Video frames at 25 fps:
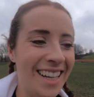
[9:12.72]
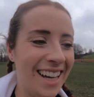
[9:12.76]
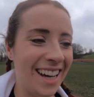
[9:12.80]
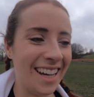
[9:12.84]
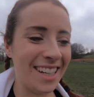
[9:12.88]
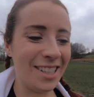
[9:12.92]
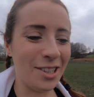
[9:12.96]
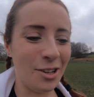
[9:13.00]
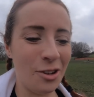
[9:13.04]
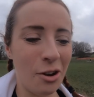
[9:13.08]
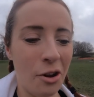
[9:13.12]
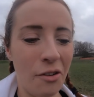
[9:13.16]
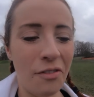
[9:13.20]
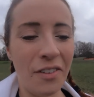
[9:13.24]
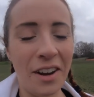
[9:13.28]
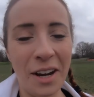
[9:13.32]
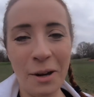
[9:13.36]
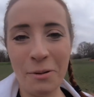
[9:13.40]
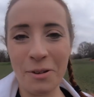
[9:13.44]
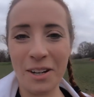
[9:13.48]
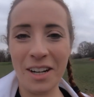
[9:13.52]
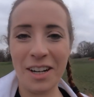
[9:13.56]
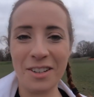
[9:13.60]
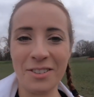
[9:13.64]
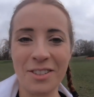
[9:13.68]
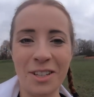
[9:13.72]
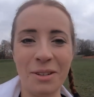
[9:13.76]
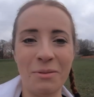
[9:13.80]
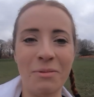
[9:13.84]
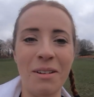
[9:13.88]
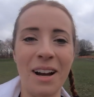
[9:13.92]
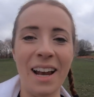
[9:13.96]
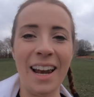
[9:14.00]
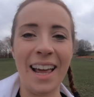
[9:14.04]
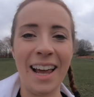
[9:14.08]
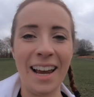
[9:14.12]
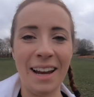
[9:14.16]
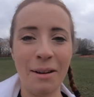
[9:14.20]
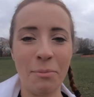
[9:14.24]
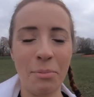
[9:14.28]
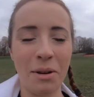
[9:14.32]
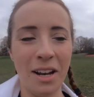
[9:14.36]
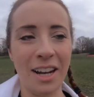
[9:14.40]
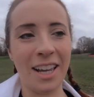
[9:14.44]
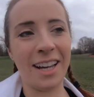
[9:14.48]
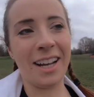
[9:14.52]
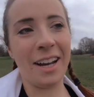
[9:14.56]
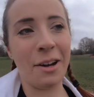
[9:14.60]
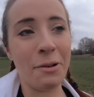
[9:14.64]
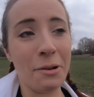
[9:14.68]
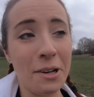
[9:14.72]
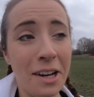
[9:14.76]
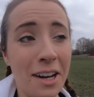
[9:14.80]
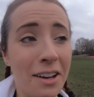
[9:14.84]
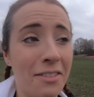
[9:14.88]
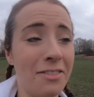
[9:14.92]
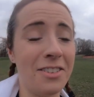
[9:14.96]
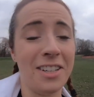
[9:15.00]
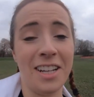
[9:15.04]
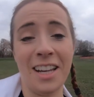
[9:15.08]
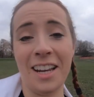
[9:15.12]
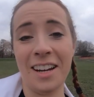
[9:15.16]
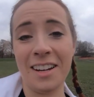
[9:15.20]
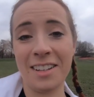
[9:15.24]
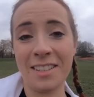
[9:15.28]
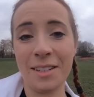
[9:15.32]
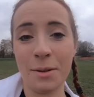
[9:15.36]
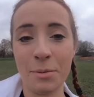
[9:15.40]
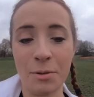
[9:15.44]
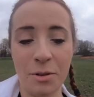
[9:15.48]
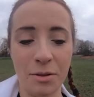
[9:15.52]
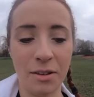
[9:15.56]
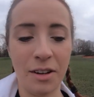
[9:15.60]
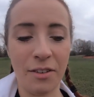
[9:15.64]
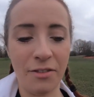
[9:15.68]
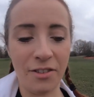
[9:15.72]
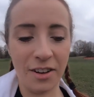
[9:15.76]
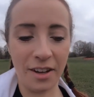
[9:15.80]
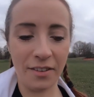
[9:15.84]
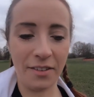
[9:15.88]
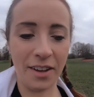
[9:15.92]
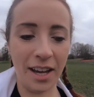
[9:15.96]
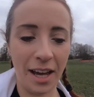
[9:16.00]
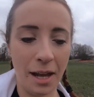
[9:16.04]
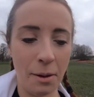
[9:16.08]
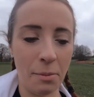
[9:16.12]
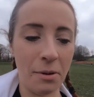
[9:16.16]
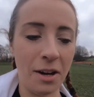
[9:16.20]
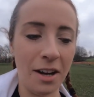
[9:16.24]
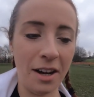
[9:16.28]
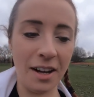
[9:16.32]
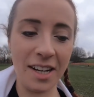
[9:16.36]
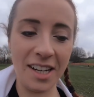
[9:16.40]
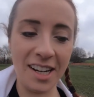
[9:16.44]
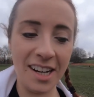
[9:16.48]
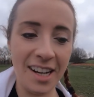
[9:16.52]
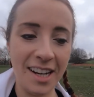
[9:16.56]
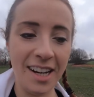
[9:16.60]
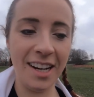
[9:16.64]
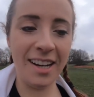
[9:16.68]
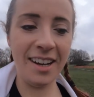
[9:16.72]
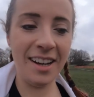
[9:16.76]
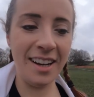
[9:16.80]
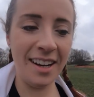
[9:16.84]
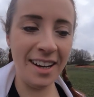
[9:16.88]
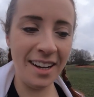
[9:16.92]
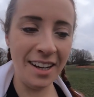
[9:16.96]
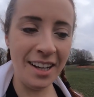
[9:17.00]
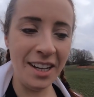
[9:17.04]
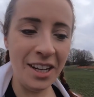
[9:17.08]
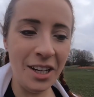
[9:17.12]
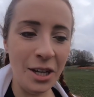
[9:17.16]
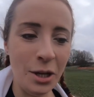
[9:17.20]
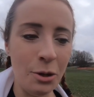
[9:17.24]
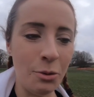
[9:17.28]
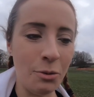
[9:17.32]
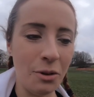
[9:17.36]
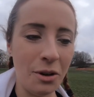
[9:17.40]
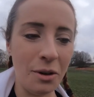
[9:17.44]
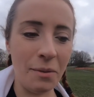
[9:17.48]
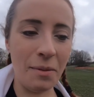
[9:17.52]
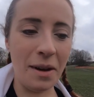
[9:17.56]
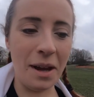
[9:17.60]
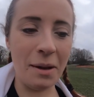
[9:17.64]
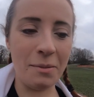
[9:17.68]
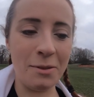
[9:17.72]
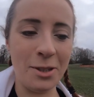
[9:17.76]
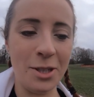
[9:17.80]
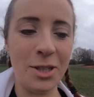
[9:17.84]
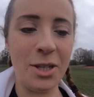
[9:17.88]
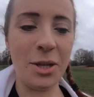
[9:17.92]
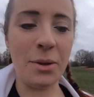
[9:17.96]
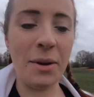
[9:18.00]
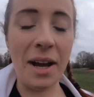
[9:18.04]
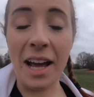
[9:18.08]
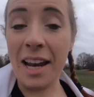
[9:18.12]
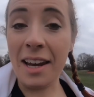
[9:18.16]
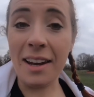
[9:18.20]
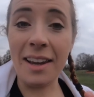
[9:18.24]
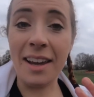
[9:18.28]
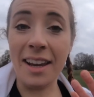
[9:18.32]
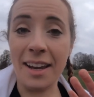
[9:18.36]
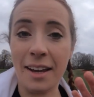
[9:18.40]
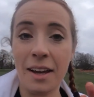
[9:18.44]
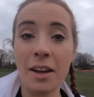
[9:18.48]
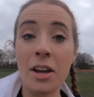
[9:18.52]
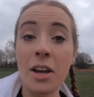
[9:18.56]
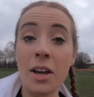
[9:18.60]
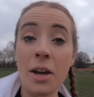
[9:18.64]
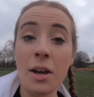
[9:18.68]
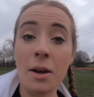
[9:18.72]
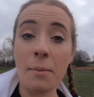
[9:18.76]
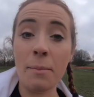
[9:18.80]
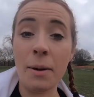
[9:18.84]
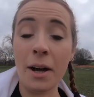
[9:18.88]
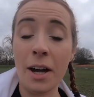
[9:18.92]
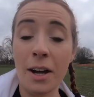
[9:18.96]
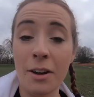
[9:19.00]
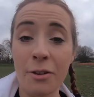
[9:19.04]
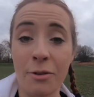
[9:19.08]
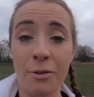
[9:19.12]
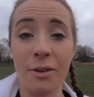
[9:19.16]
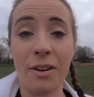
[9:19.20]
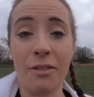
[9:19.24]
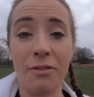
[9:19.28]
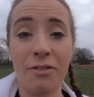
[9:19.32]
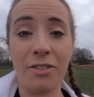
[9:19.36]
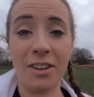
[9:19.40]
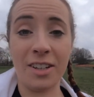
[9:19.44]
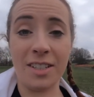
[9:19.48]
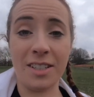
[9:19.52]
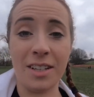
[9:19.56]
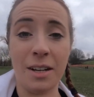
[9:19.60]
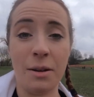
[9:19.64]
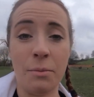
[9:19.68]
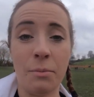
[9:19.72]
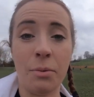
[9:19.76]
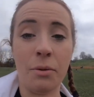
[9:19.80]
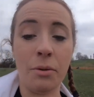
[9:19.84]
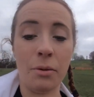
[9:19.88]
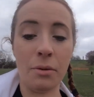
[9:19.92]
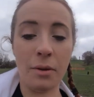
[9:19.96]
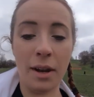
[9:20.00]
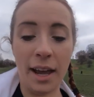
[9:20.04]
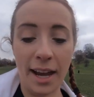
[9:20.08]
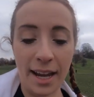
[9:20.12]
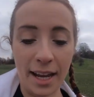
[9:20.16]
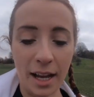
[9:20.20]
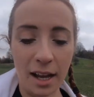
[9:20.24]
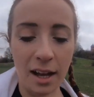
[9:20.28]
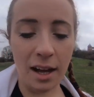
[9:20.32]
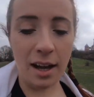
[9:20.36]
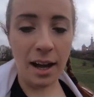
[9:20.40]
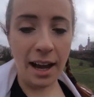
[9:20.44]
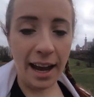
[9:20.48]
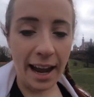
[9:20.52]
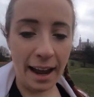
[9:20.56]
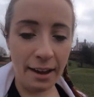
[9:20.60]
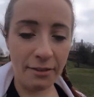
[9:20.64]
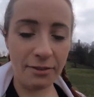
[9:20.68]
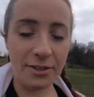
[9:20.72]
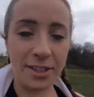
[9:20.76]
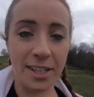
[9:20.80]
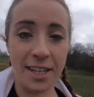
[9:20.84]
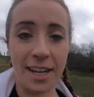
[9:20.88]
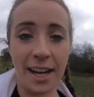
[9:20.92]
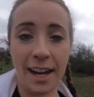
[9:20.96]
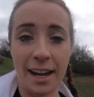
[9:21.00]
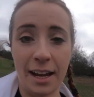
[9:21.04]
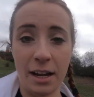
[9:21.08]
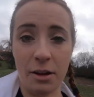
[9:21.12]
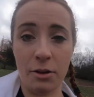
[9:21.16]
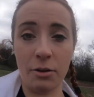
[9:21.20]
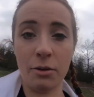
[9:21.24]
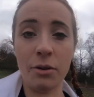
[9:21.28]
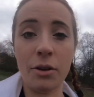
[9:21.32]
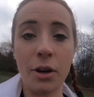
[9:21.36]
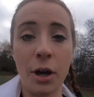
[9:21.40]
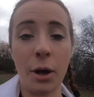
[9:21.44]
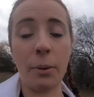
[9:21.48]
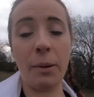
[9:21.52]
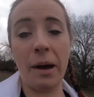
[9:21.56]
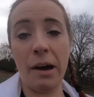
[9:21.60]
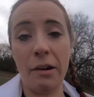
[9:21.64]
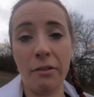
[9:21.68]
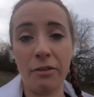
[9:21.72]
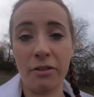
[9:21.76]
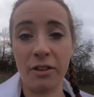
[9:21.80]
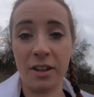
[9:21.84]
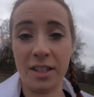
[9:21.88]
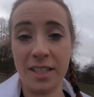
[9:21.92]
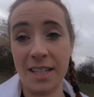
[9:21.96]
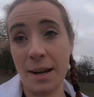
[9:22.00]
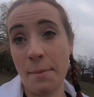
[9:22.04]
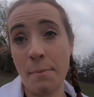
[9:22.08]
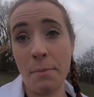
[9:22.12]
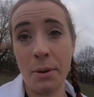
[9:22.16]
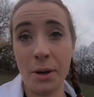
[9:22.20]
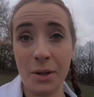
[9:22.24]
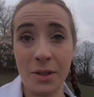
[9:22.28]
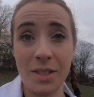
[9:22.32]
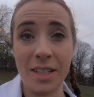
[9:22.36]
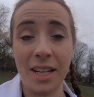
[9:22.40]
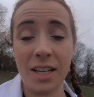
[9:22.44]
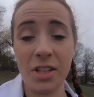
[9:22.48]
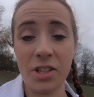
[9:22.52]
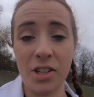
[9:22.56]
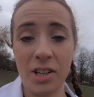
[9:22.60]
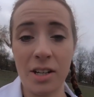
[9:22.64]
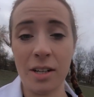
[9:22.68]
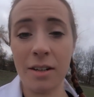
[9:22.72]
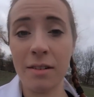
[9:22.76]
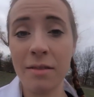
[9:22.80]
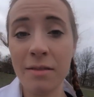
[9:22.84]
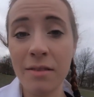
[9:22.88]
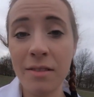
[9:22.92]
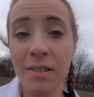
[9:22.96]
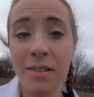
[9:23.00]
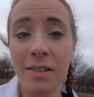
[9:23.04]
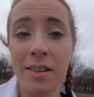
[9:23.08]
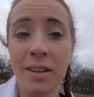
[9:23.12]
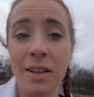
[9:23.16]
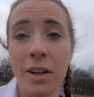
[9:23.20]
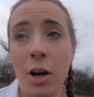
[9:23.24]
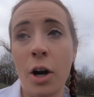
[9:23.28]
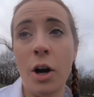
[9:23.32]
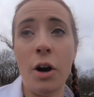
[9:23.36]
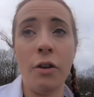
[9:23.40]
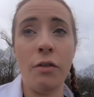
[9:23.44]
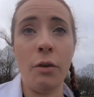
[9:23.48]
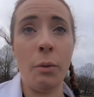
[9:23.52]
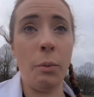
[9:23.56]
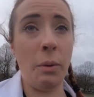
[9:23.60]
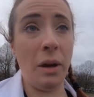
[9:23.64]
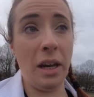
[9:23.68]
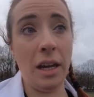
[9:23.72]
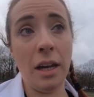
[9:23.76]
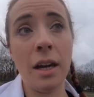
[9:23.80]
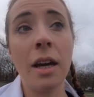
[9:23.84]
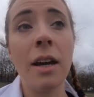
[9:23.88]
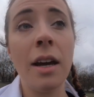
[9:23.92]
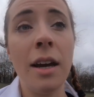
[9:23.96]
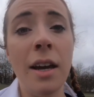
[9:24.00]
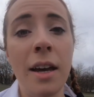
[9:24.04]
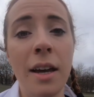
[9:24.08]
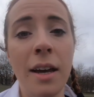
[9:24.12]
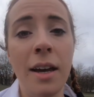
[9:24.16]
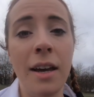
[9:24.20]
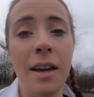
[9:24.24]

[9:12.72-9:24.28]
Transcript: I don't know if anyone else could relate, but like I would love to get a sub 25k, but I want to be able to do it. And like park run, for example, like I have to now go out for a tempo session of a week